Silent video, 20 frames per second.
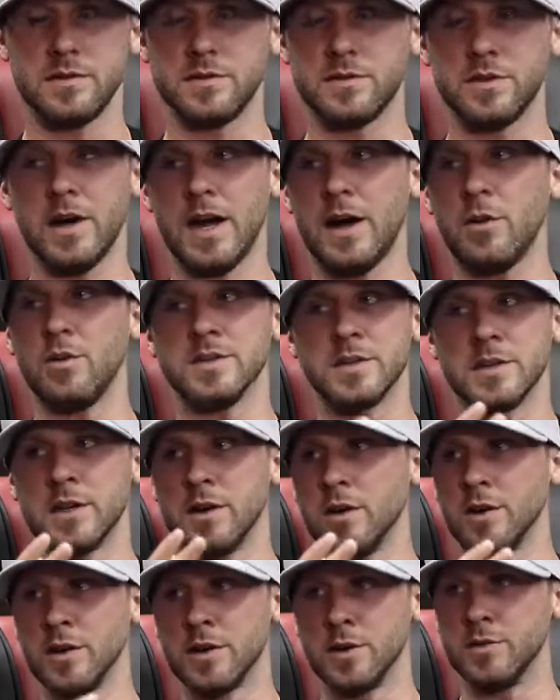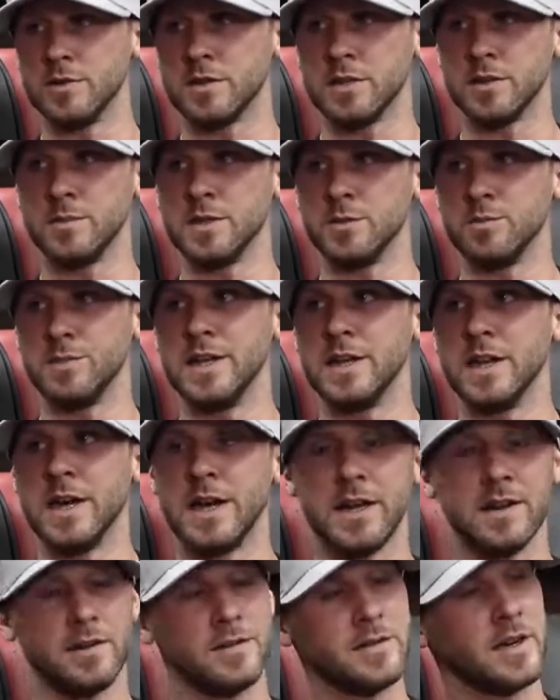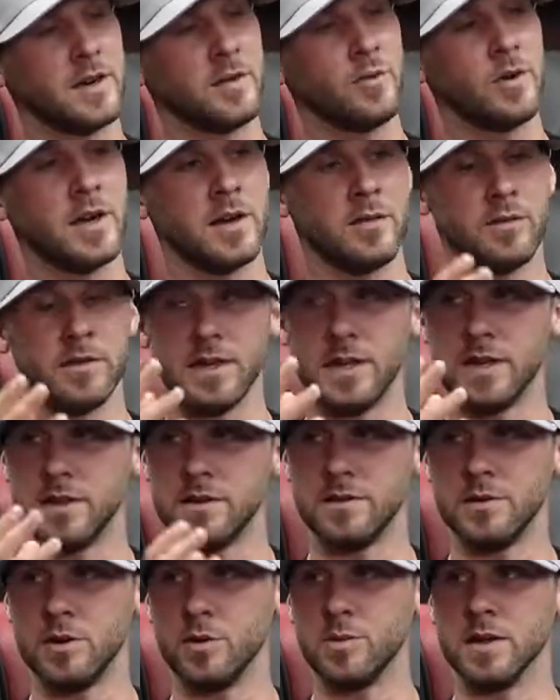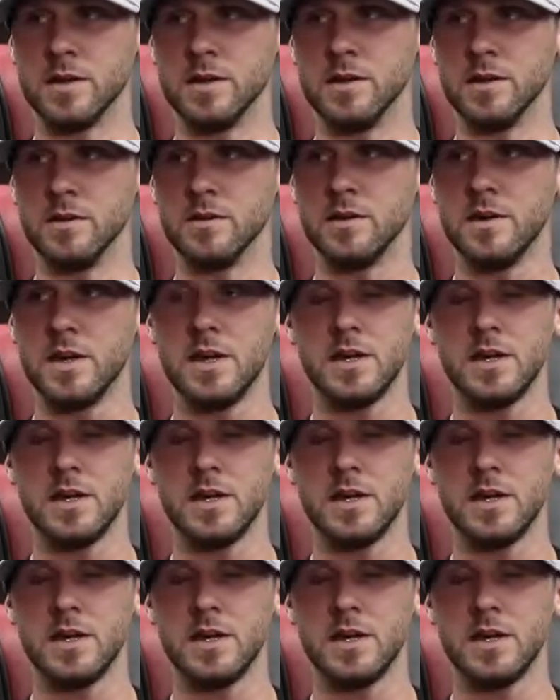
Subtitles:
So I wasn't gonna argue with him. It was midnight. I was like, "Whatever, Dad. No big deal."